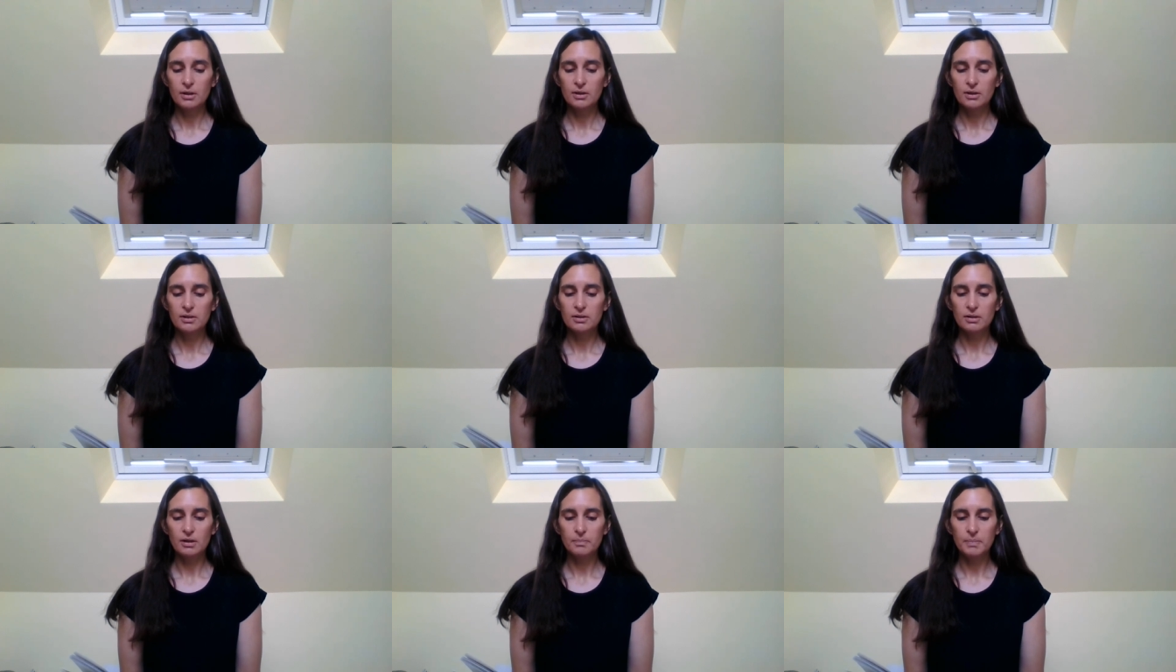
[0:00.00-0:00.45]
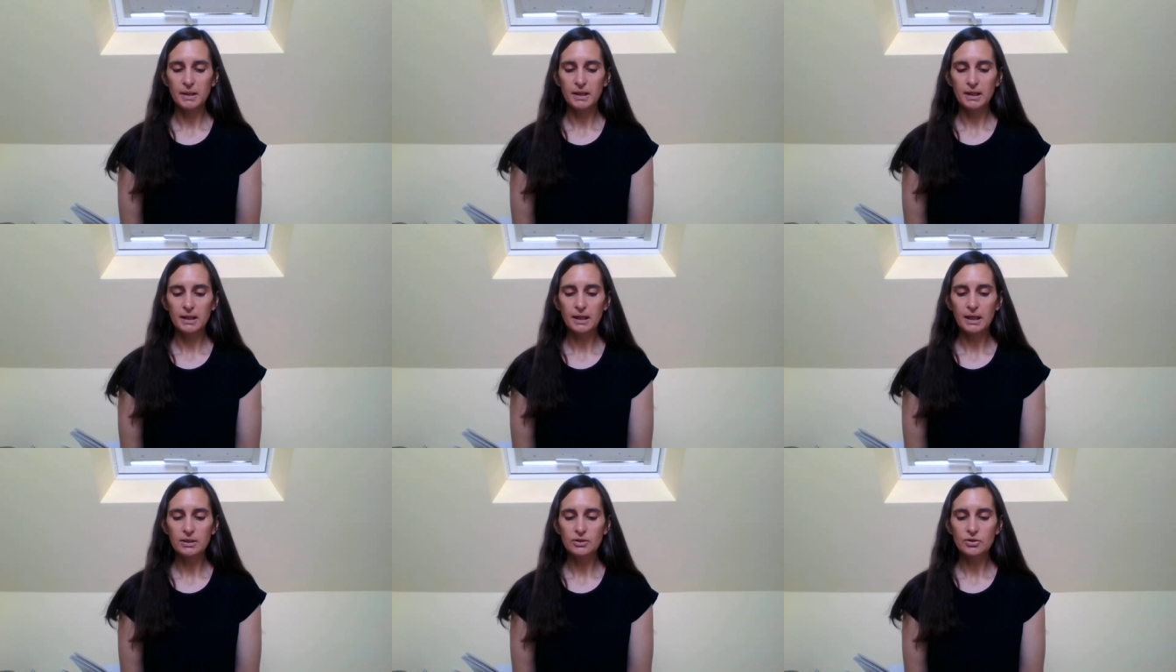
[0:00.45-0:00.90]
So it'd
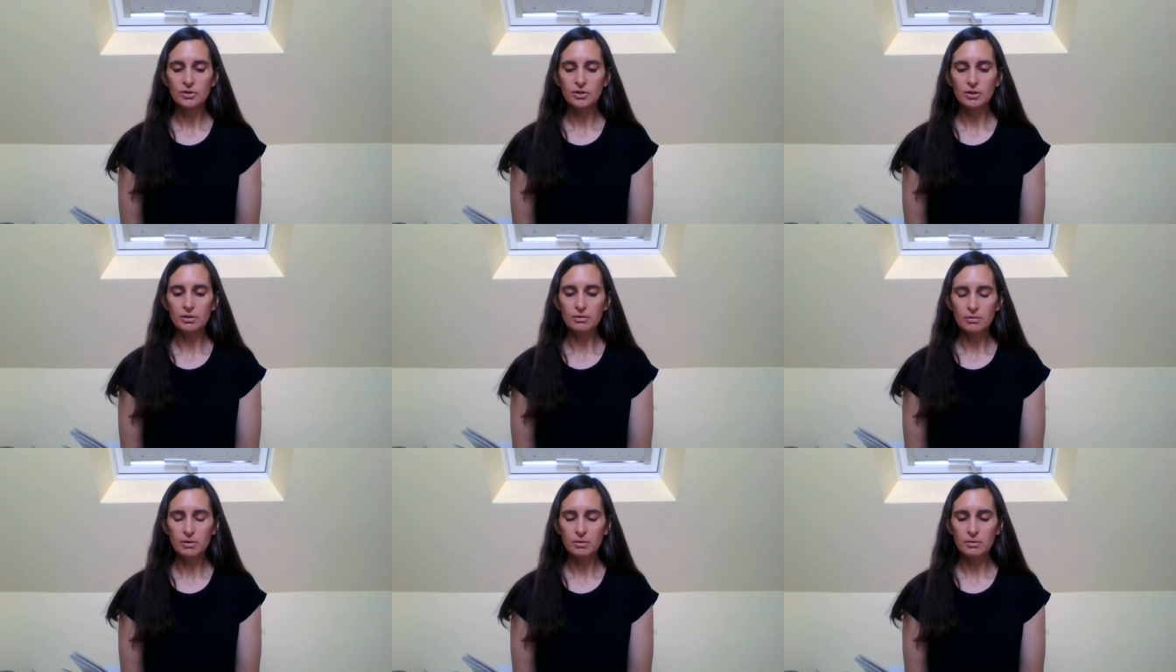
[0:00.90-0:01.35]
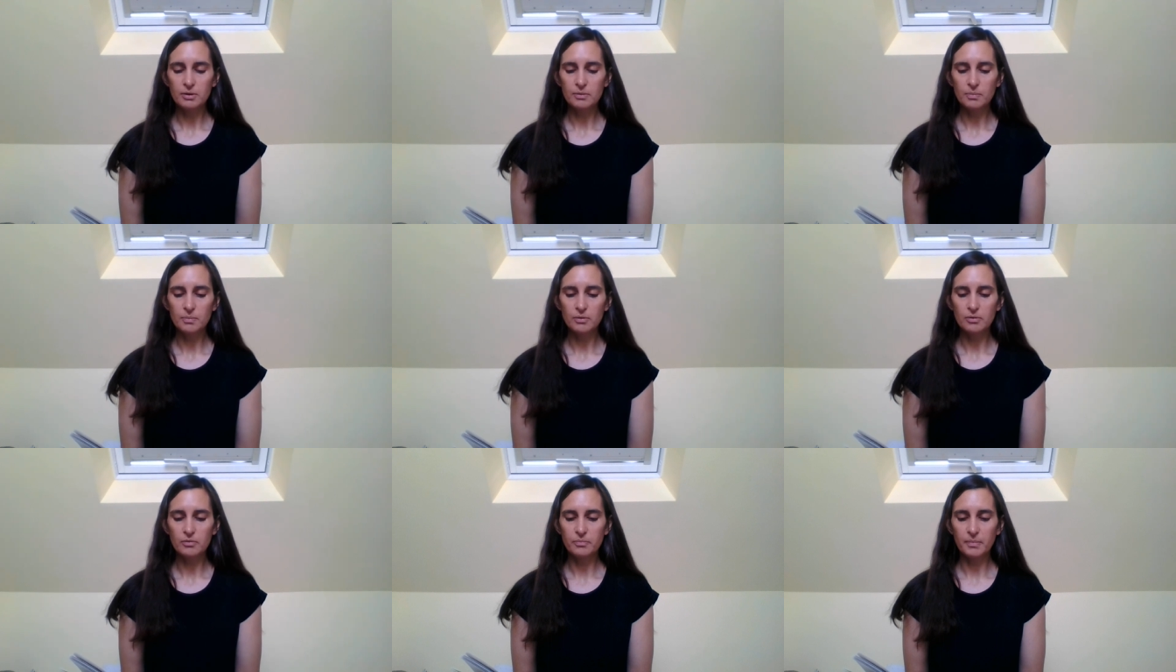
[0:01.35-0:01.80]
been Kensuke
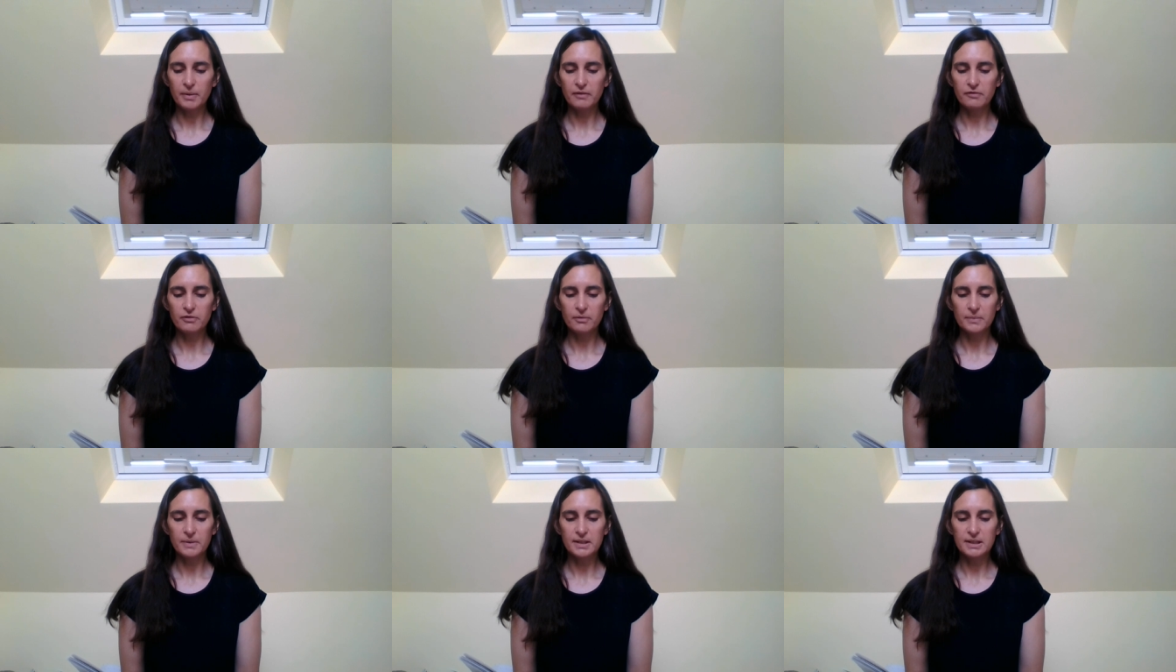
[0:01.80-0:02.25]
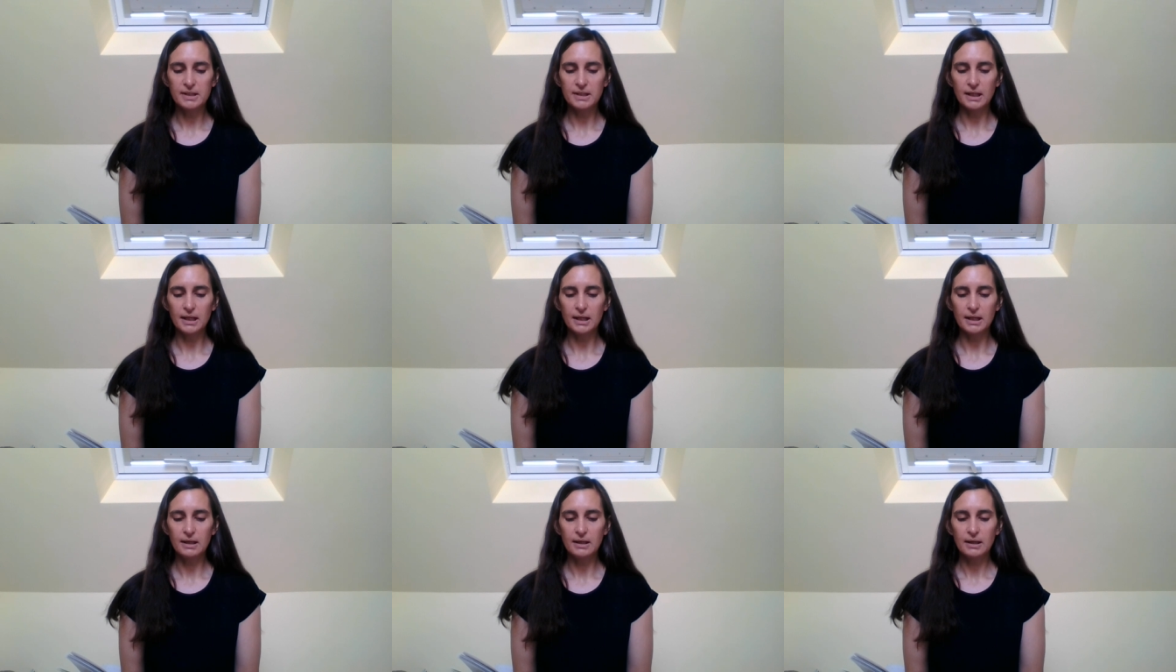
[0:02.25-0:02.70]
had pulled me from the
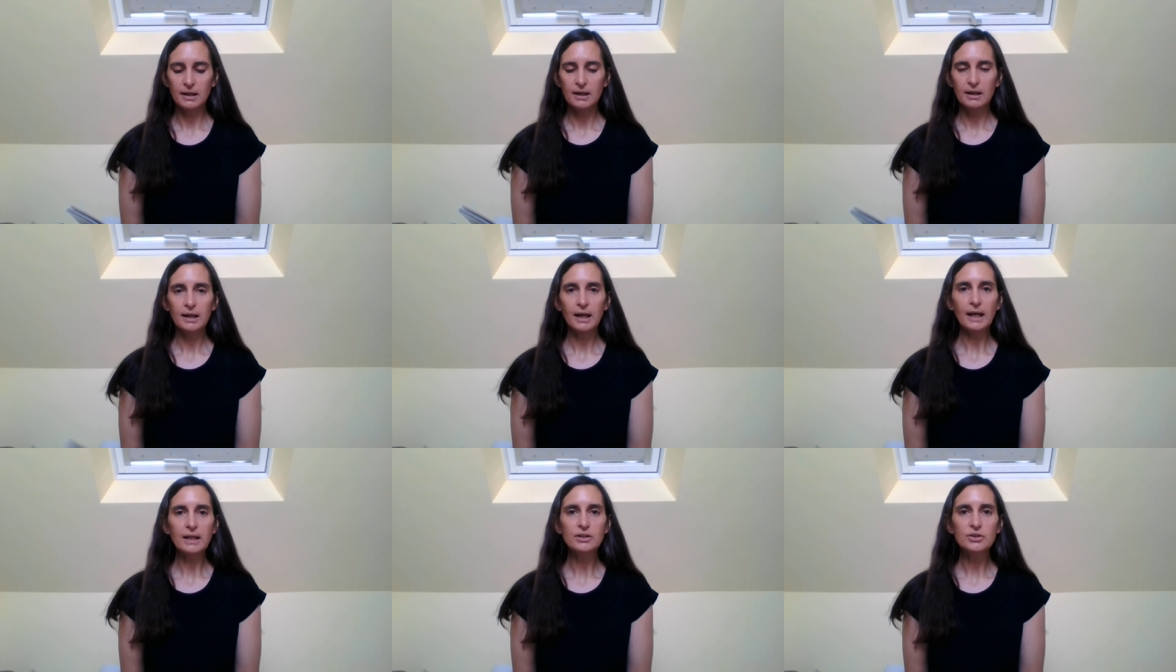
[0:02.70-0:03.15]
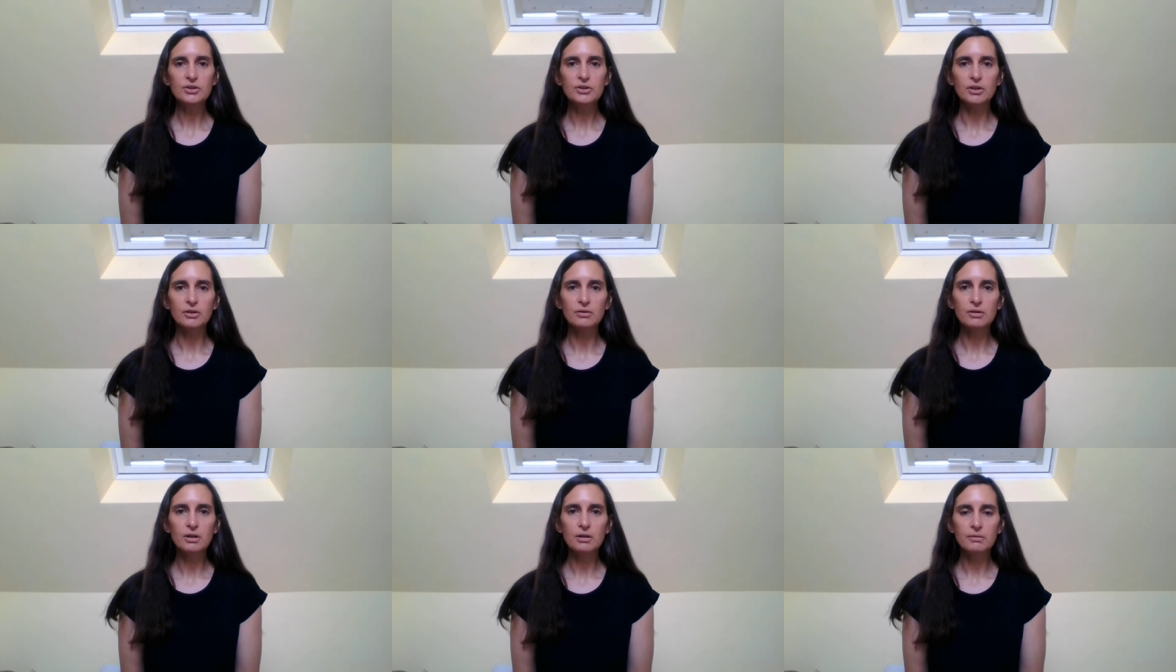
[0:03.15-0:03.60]
sea.
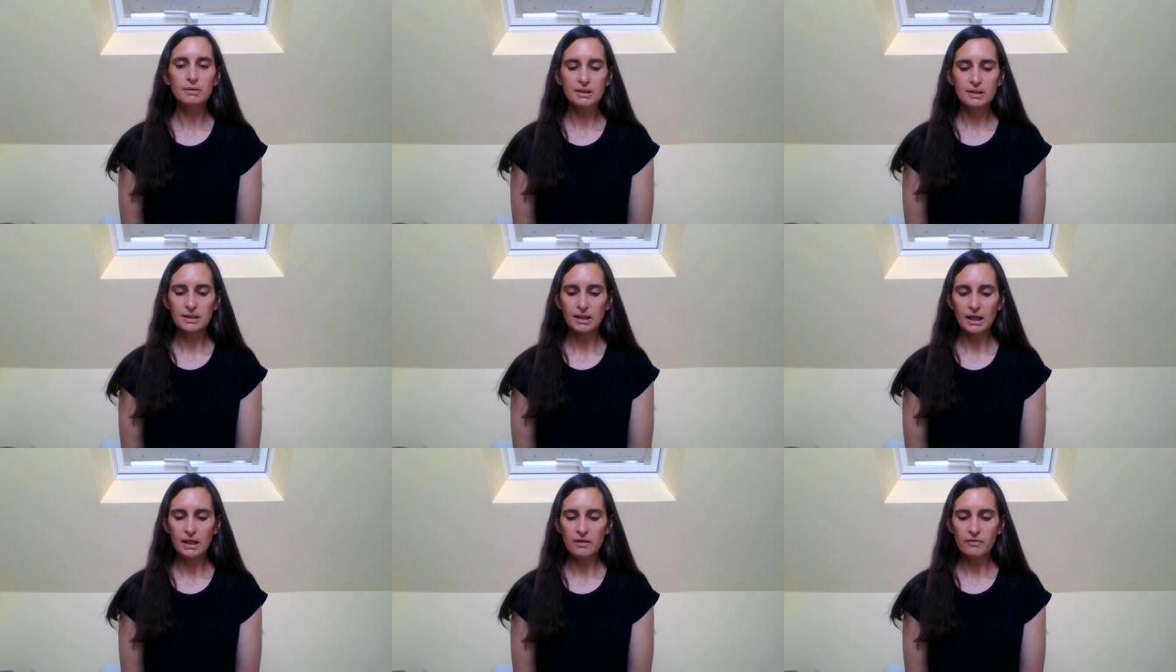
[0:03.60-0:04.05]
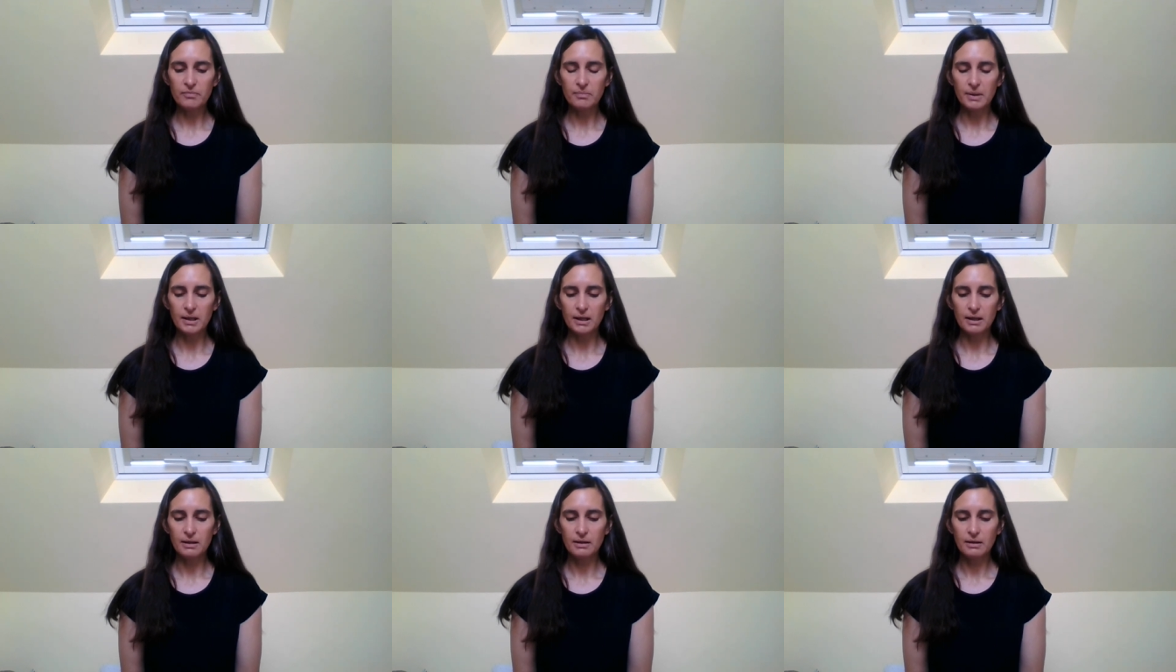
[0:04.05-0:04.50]
Kensuke had saved
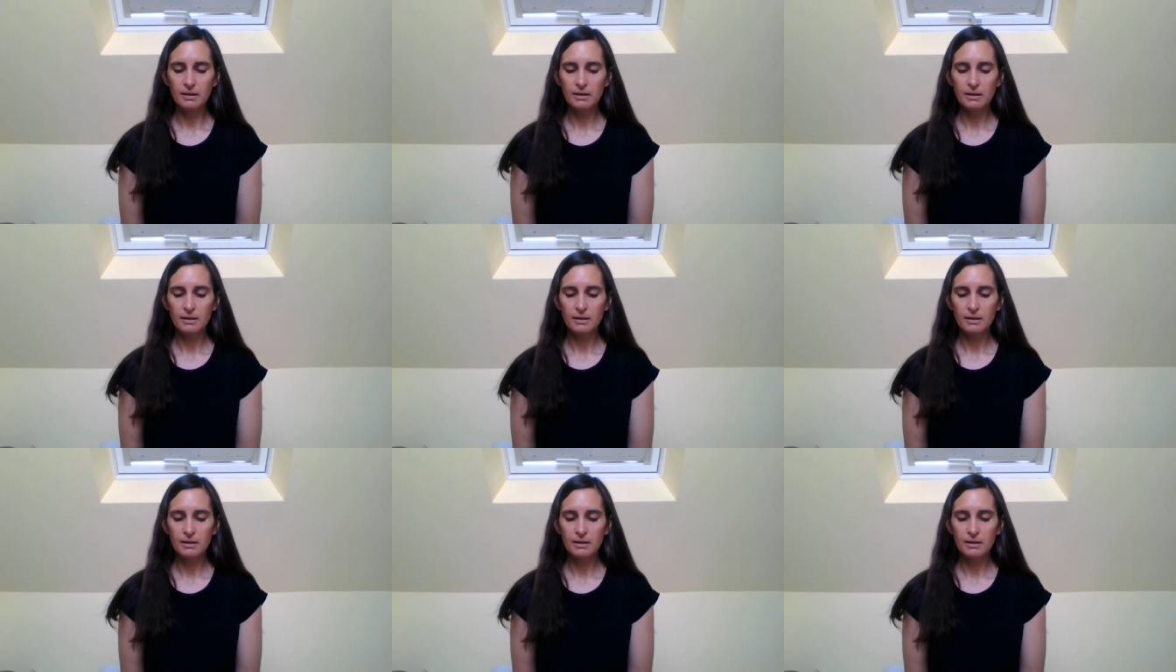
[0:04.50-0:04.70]
me.